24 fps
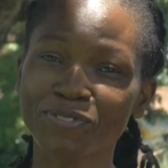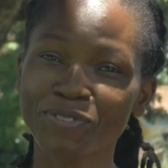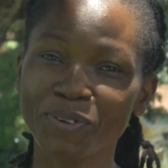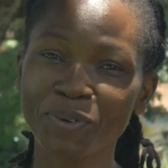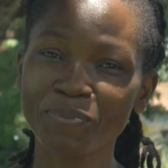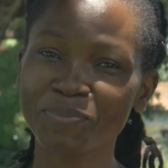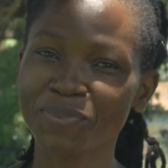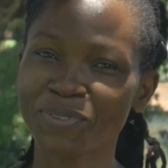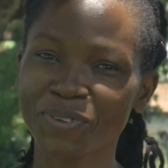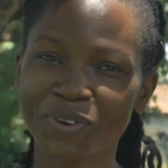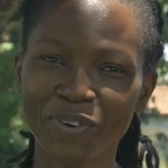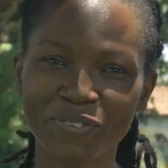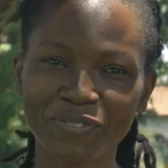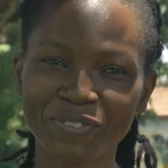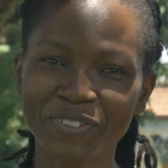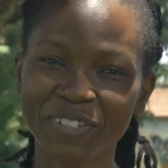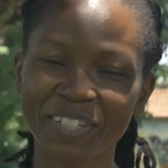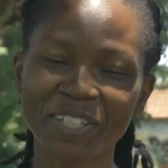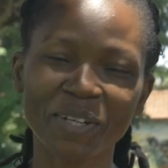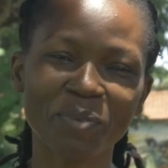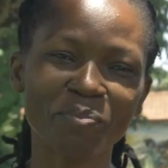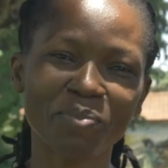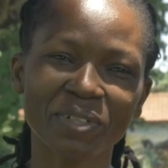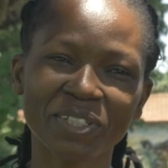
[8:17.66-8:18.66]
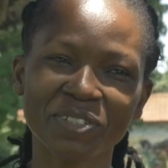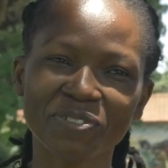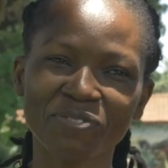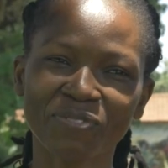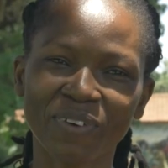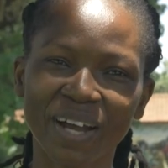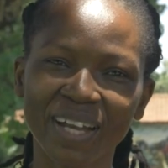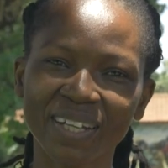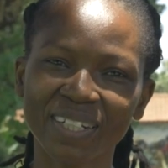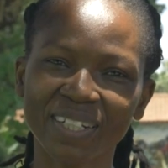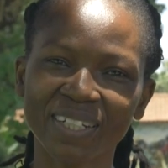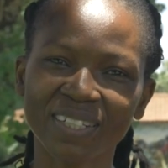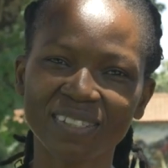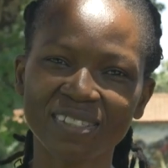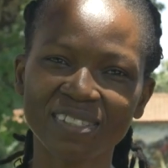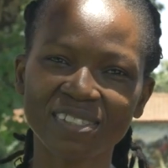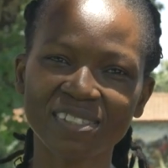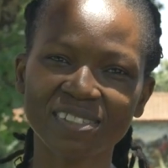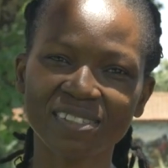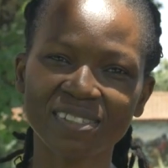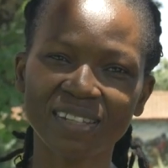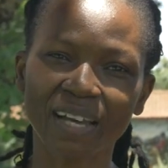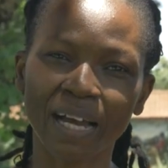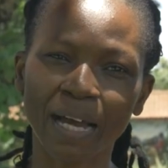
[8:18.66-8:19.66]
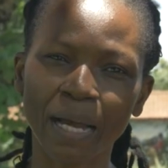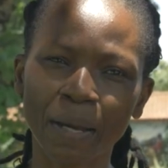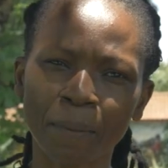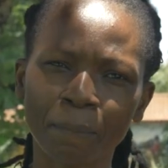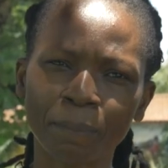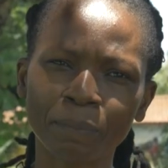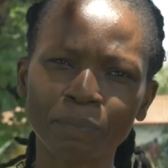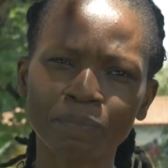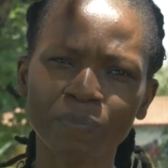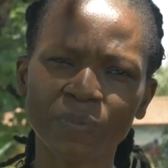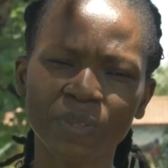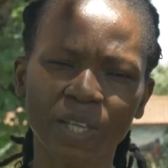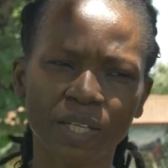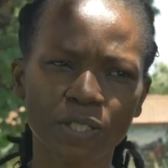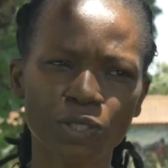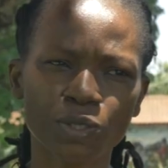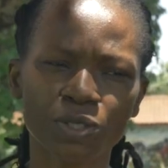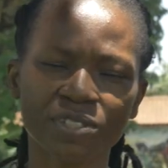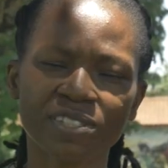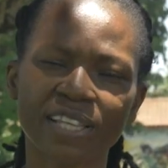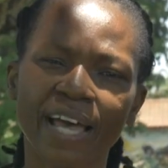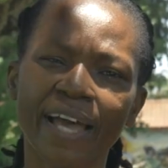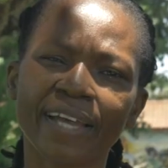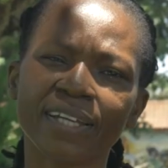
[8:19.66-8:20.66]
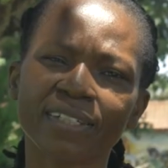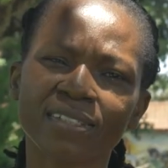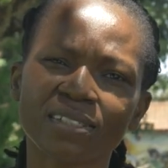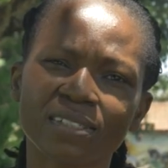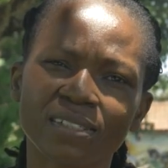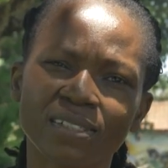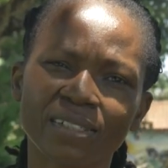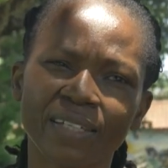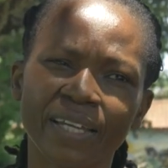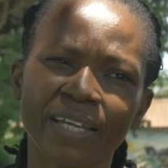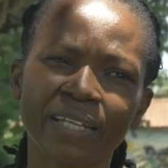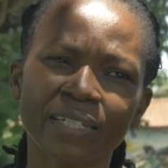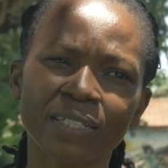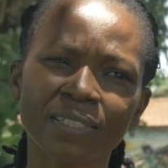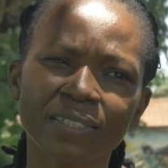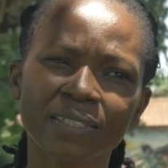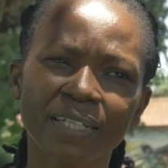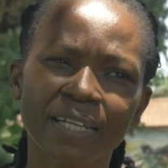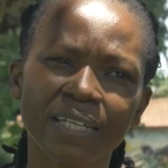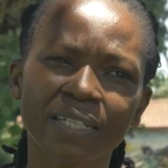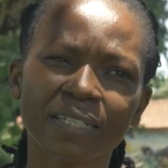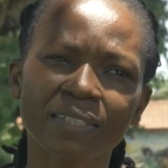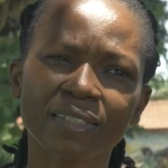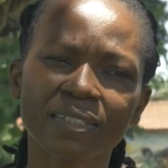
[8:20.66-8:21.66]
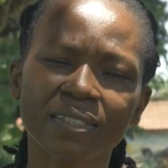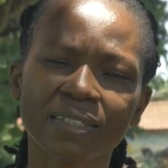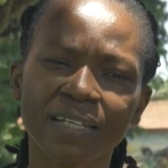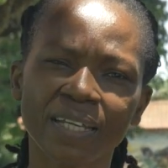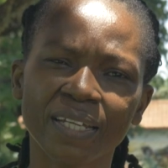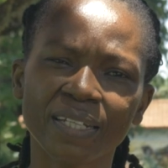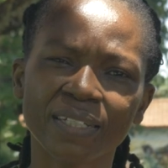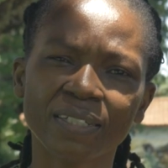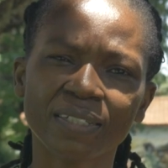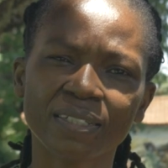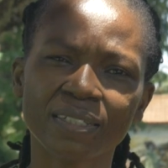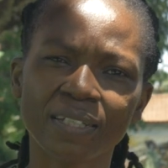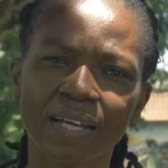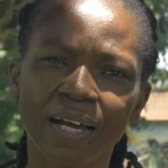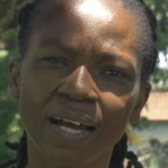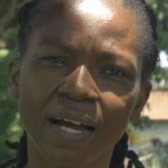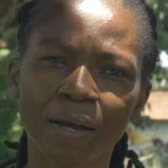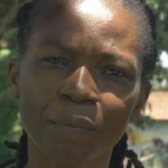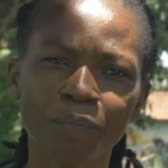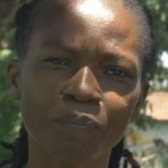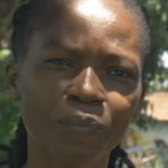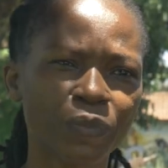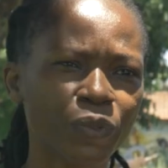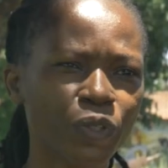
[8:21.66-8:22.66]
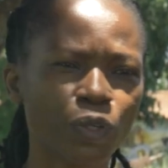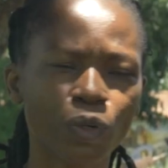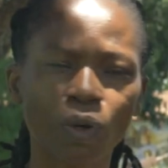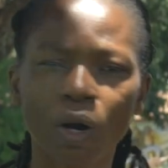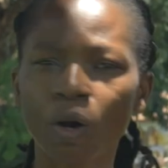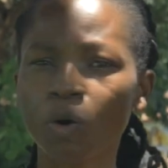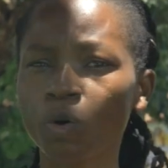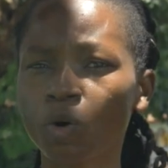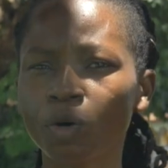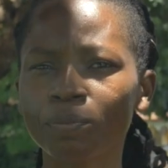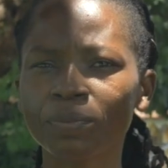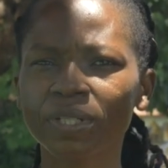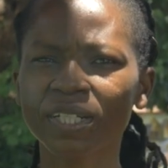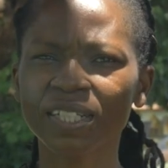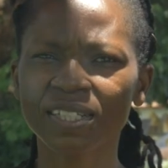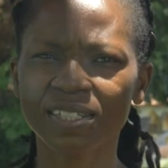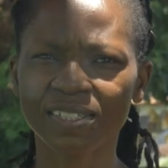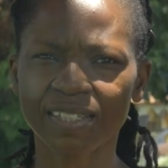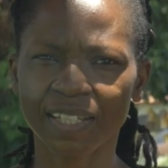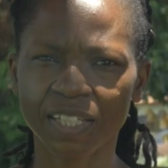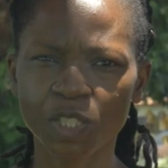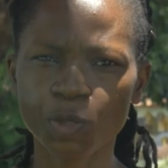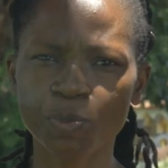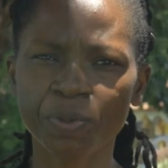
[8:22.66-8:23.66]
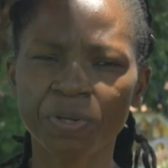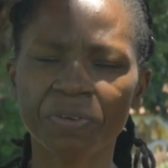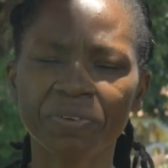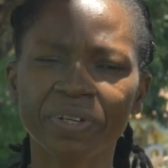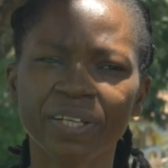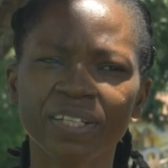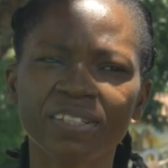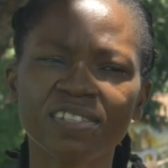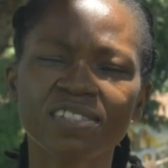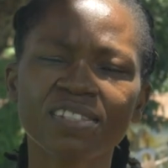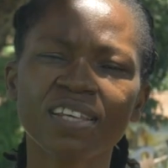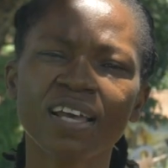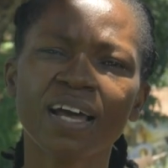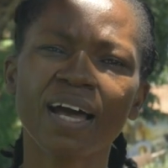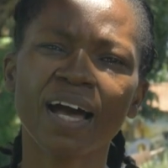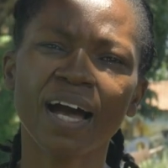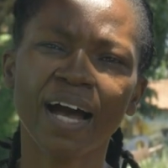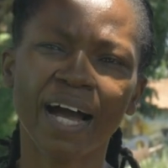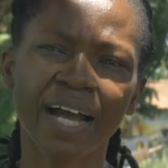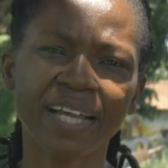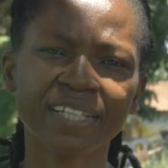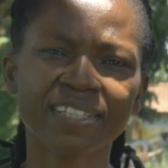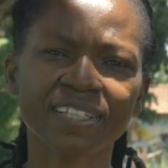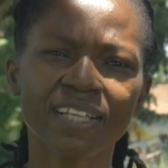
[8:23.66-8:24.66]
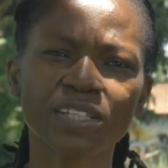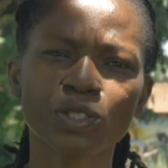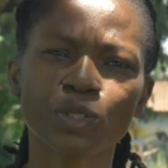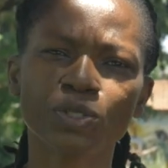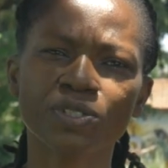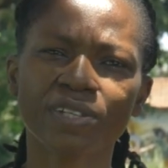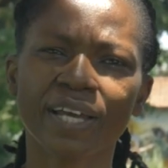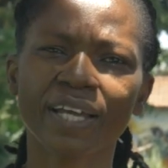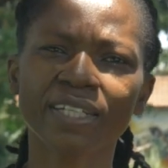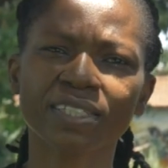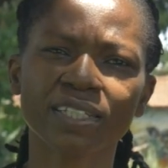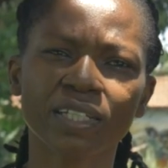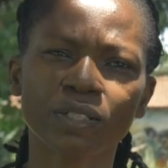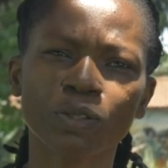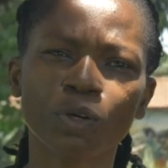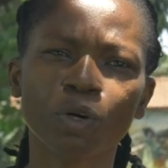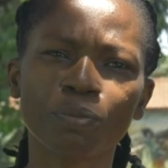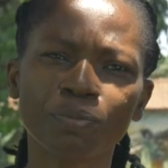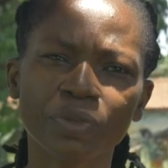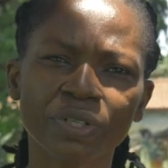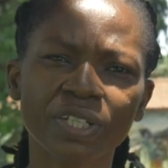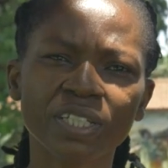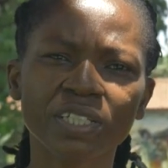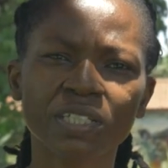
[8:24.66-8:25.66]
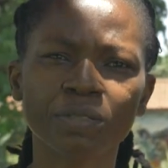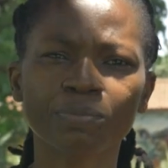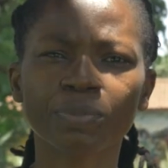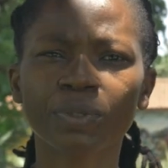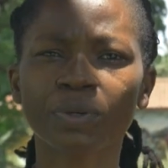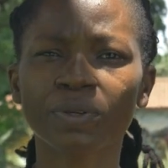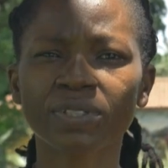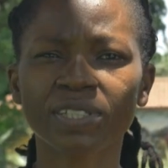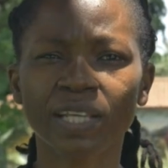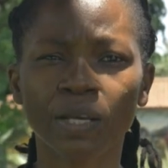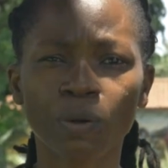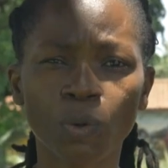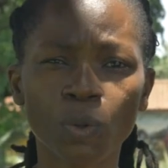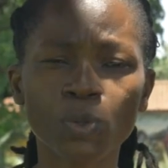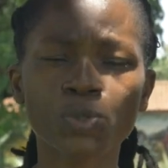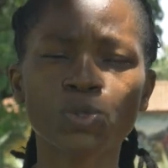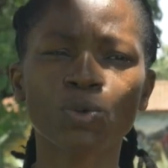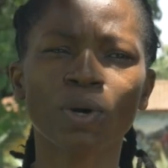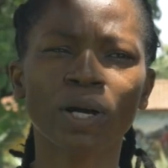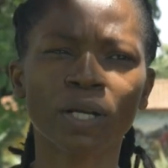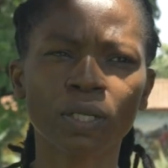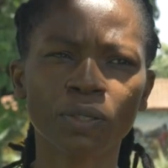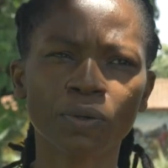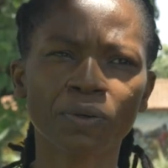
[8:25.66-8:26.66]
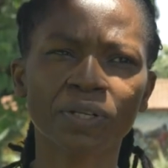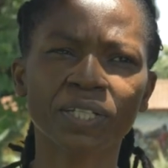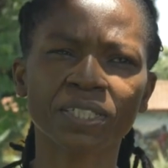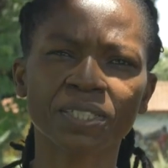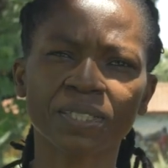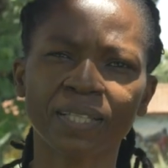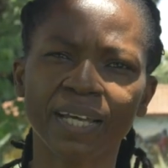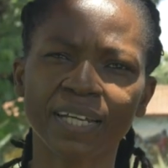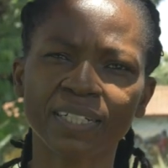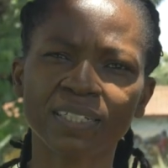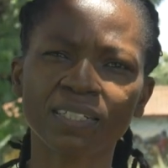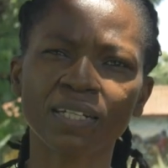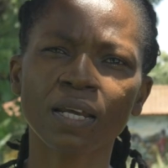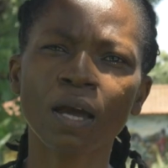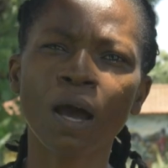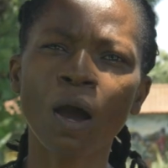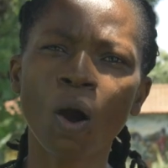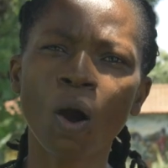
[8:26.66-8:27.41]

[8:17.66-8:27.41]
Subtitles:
forms of gender-based violence that society and our communities experience. I say society and community because I also acknowledge that